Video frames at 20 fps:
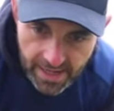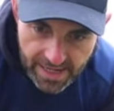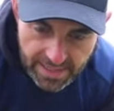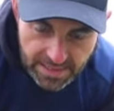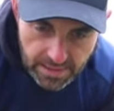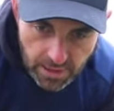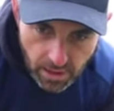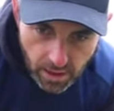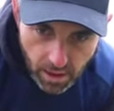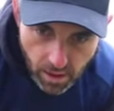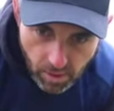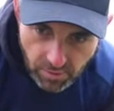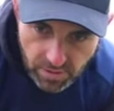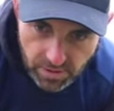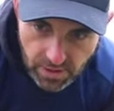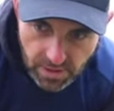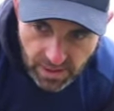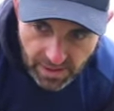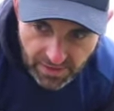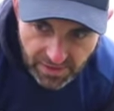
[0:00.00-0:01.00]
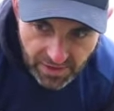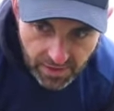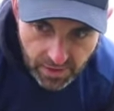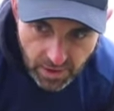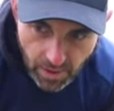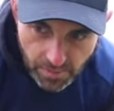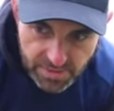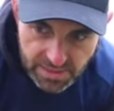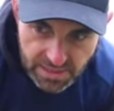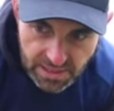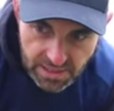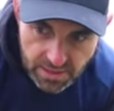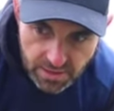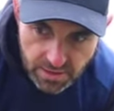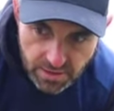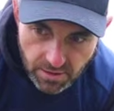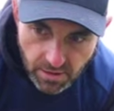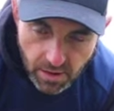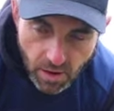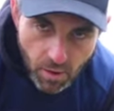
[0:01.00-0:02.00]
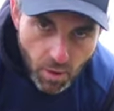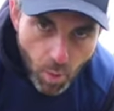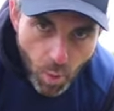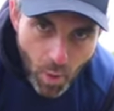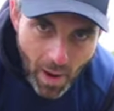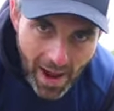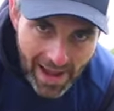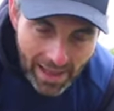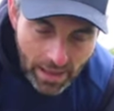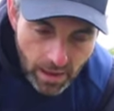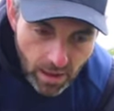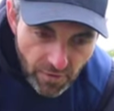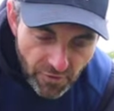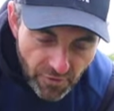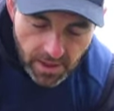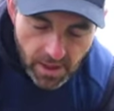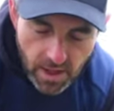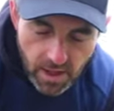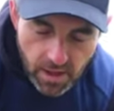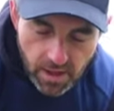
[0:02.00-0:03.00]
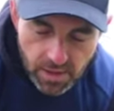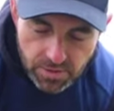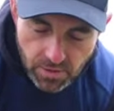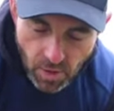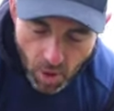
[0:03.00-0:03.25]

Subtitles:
I think competitions are a while off,